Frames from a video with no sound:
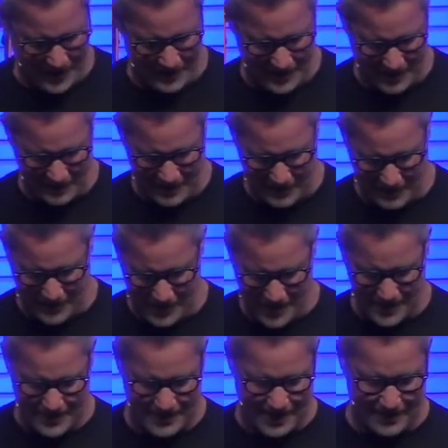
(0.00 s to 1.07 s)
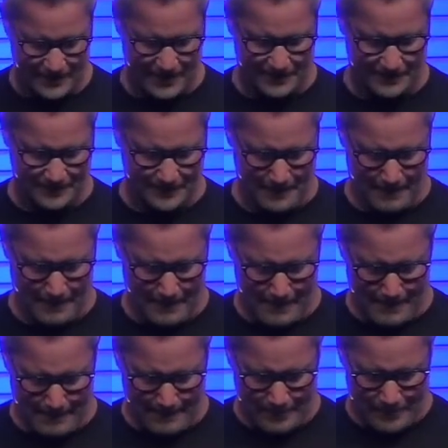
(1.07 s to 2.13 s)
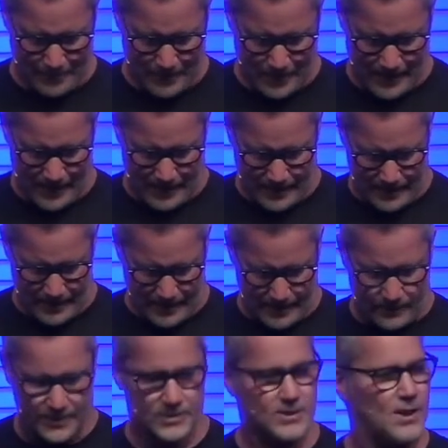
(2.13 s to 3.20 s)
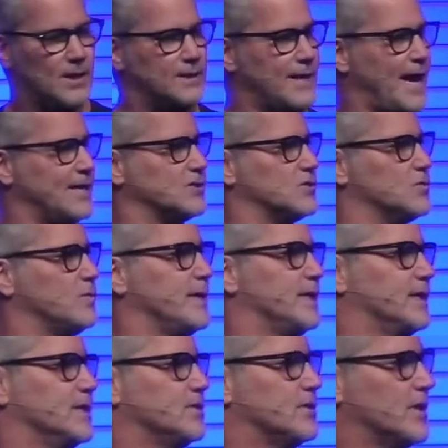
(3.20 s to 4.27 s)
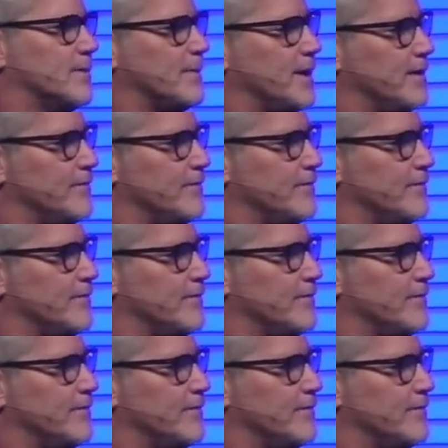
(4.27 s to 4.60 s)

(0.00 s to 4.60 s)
chapter 47. And uh, we saw last week in Jeremiah